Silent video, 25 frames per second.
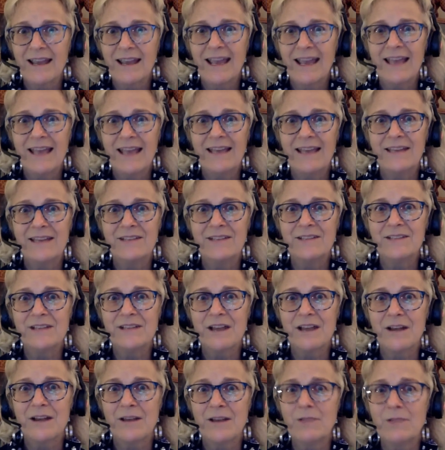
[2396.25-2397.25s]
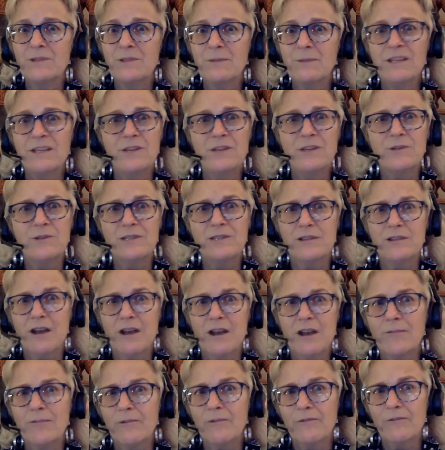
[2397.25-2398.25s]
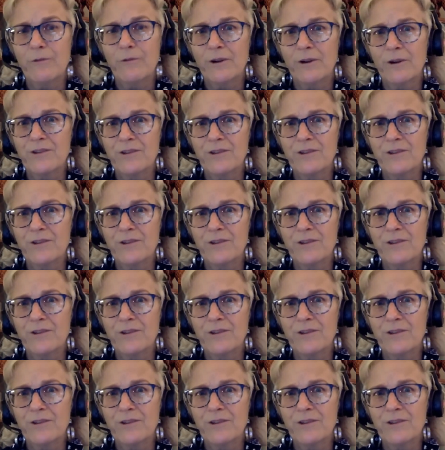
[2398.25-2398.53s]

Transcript: And uh, it was being used long before